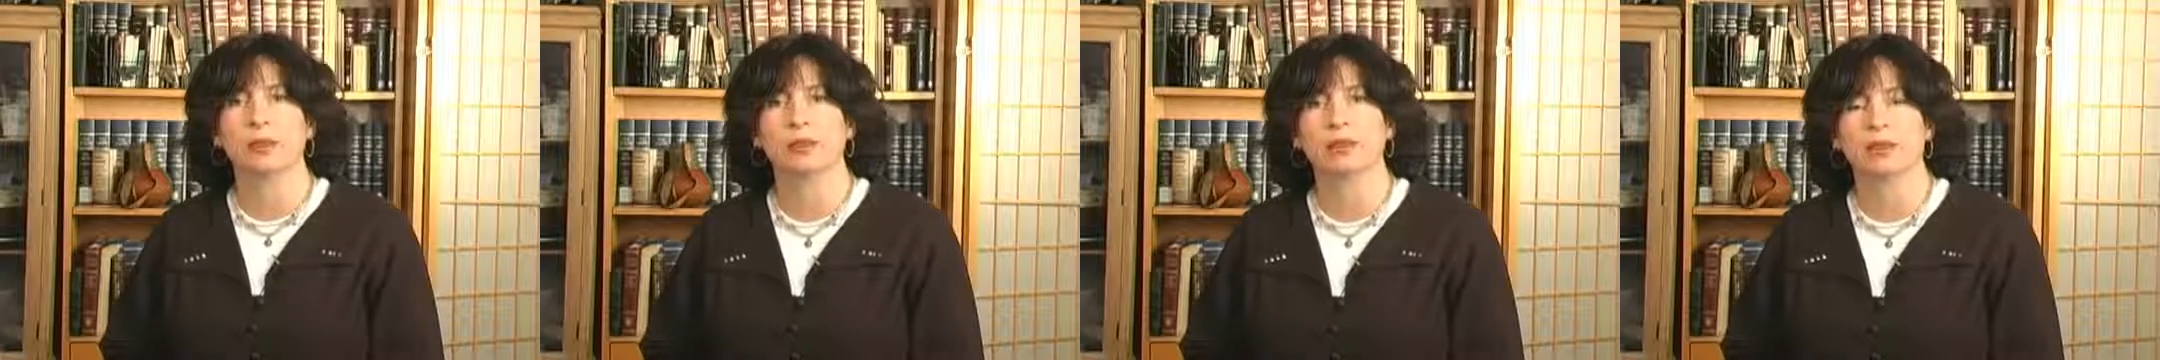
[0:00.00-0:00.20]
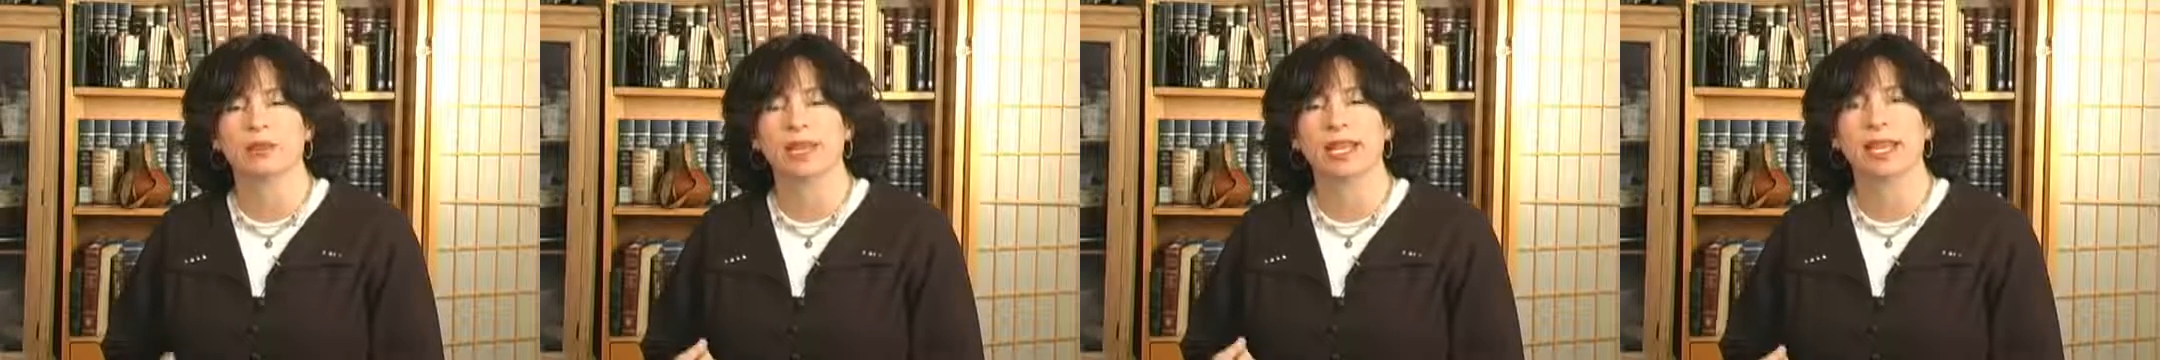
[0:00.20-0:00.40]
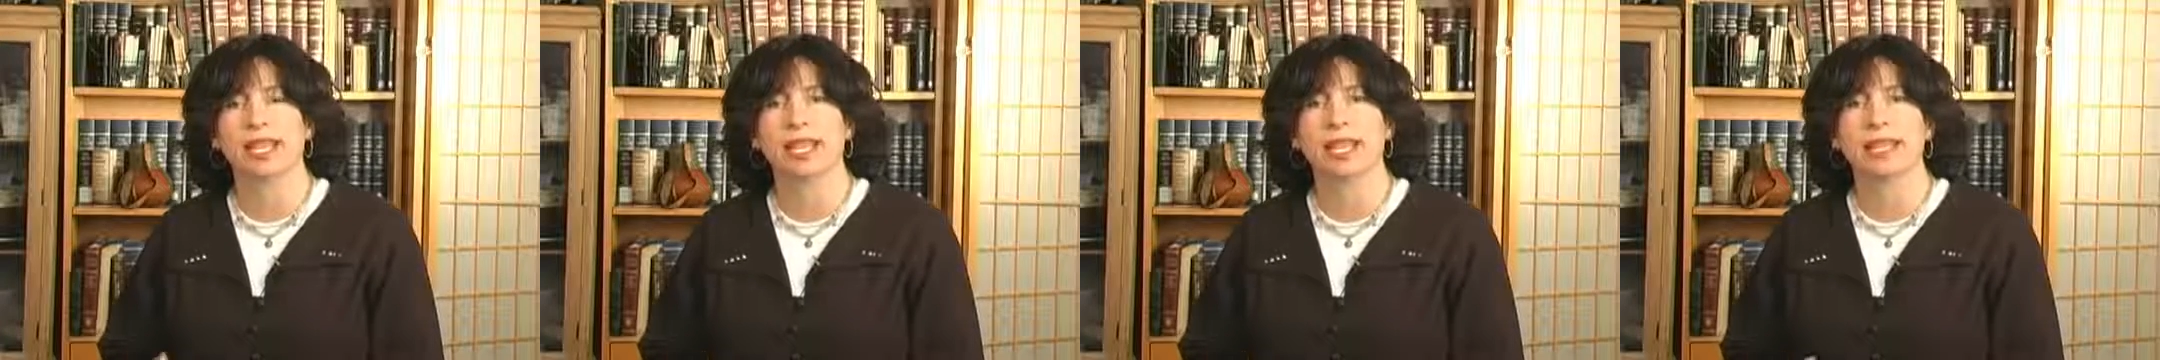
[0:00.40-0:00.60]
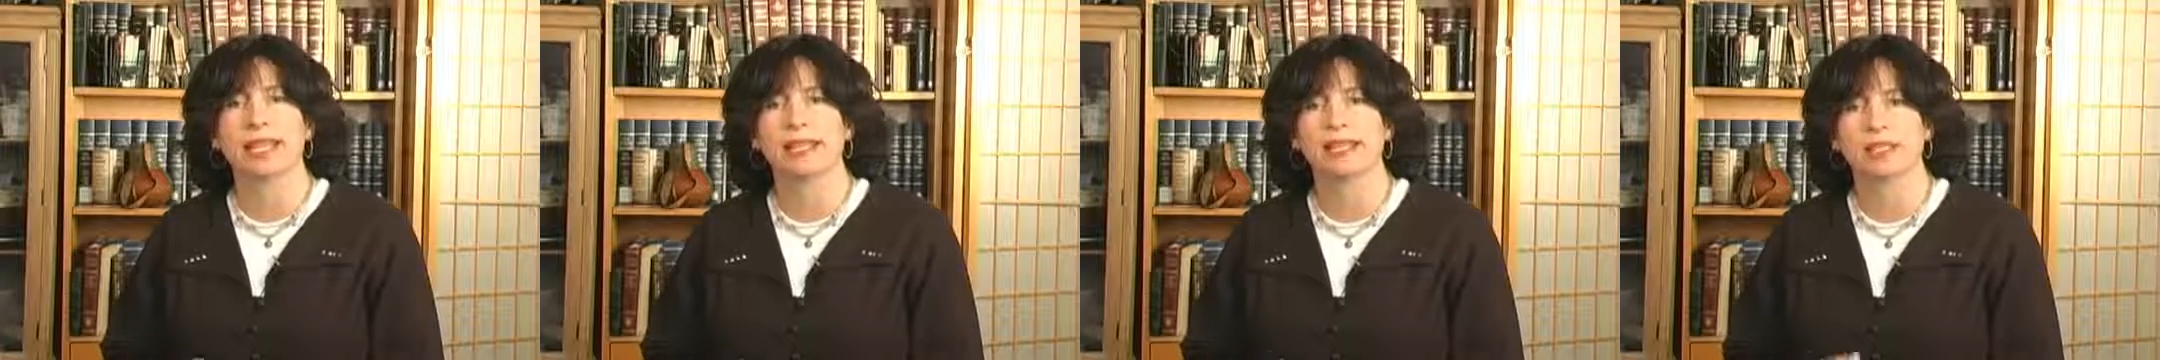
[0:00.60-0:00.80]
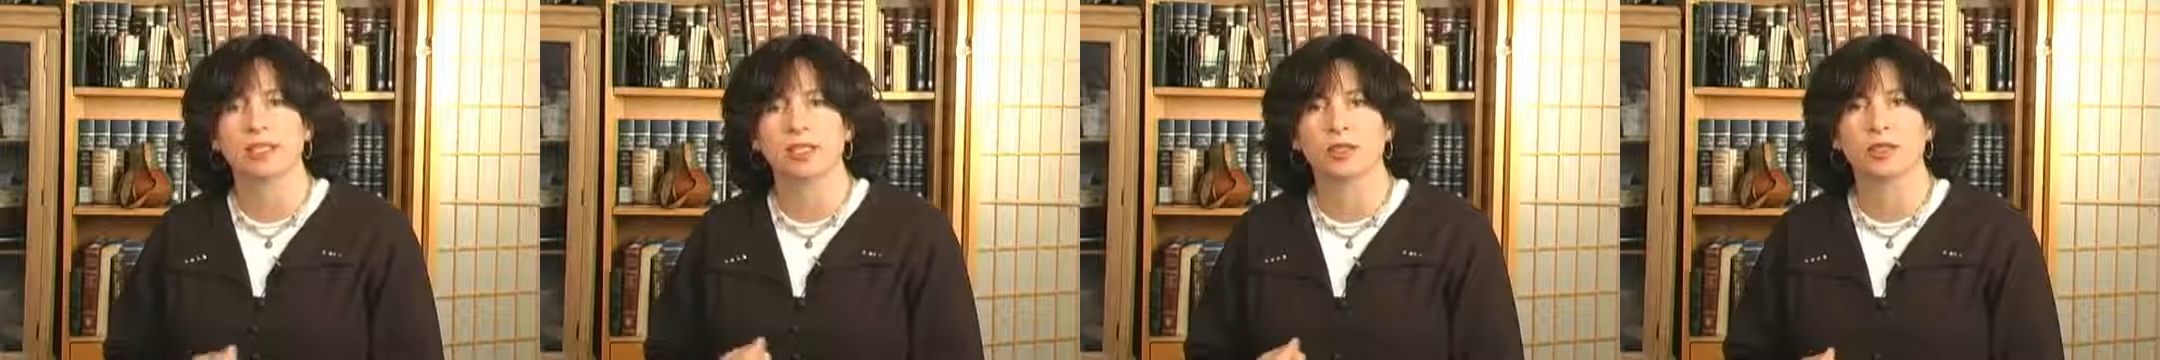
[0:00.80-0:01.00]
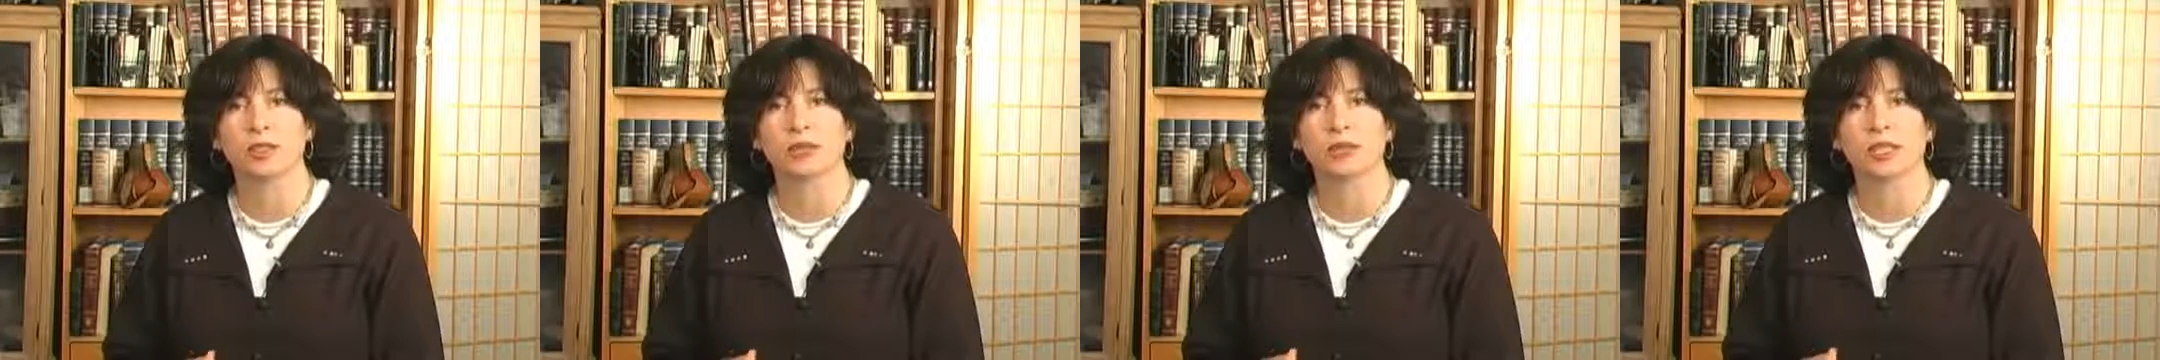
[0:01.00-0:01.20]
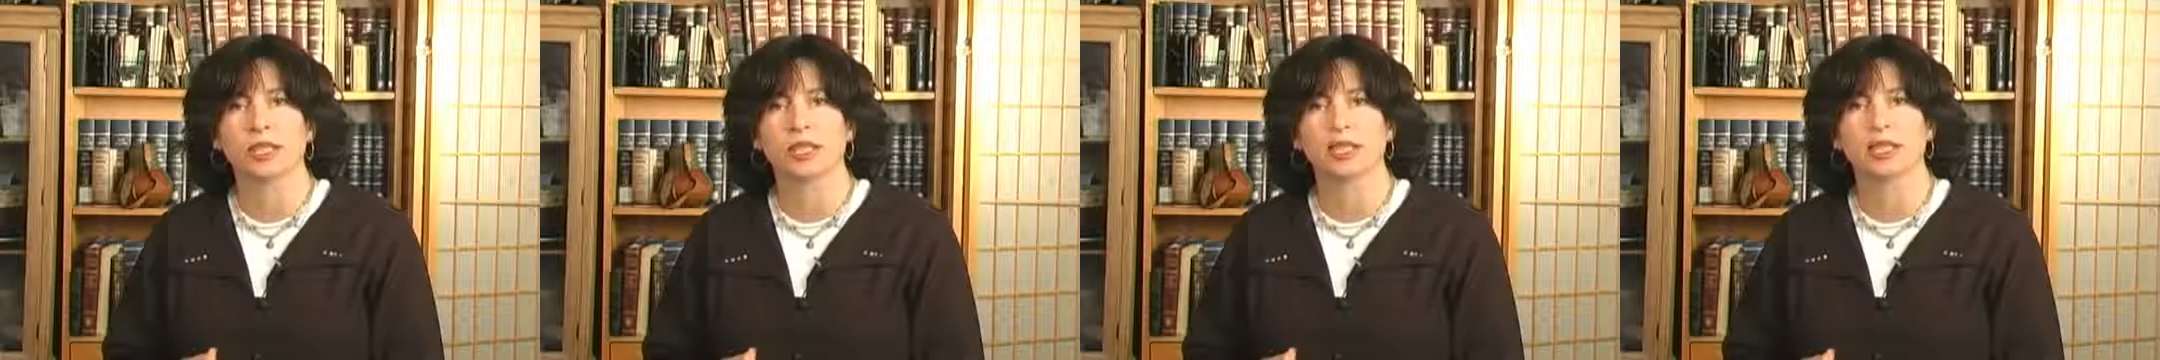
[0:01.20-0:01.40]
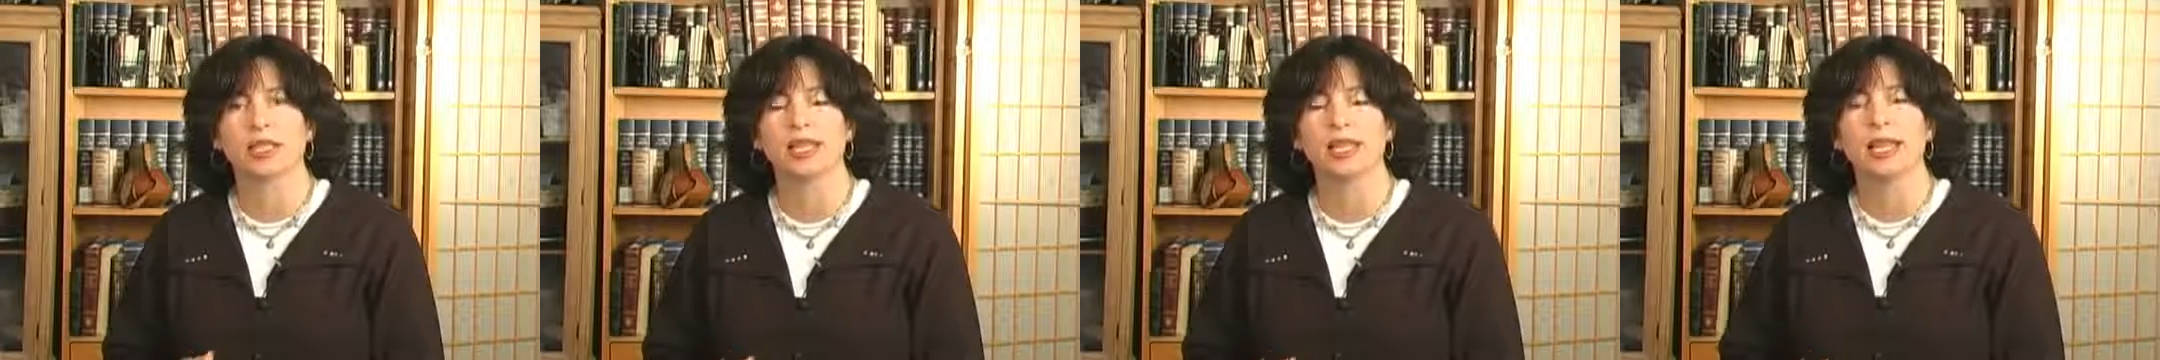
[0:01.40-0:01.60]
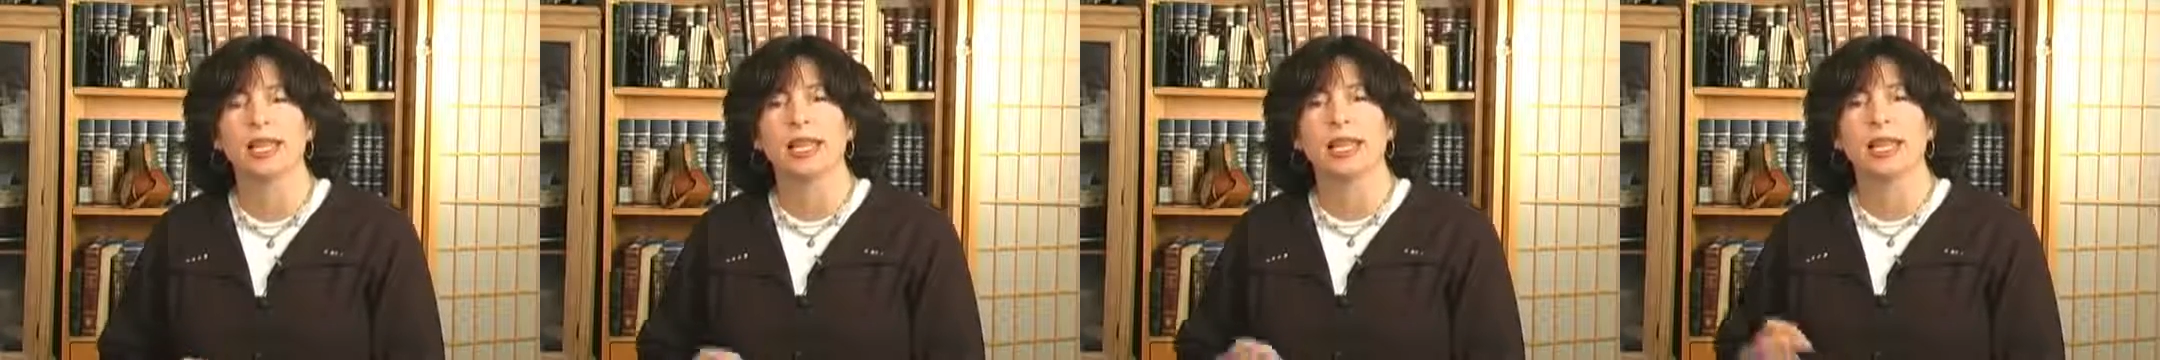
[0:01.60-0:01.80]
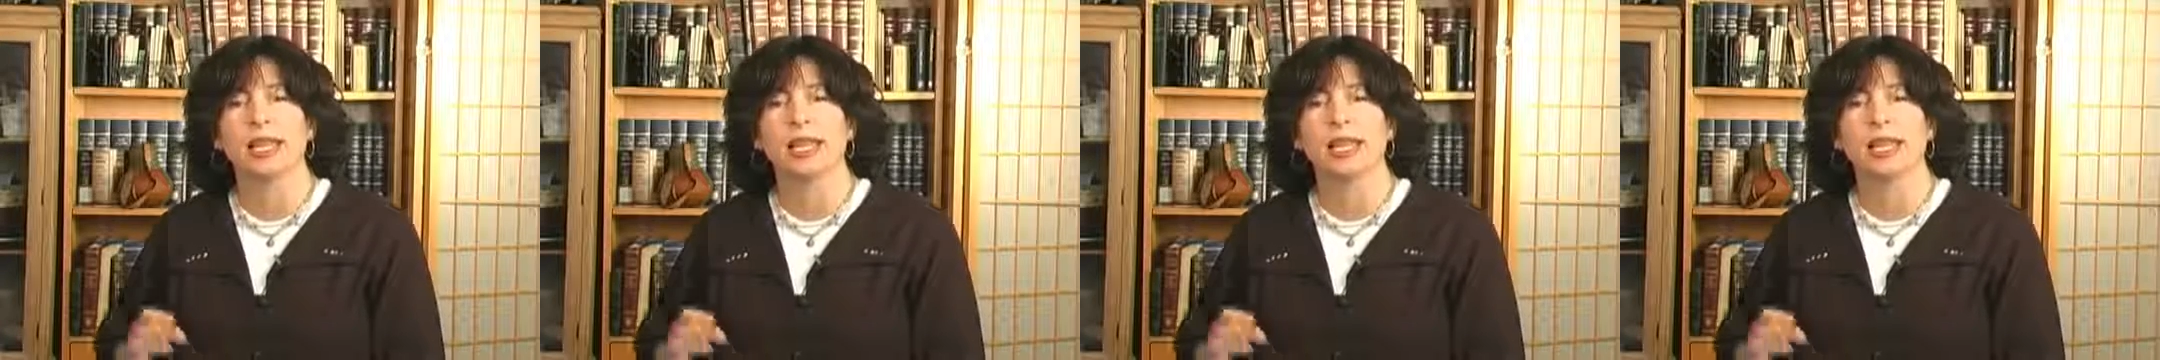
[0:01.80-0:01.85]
with my anger differently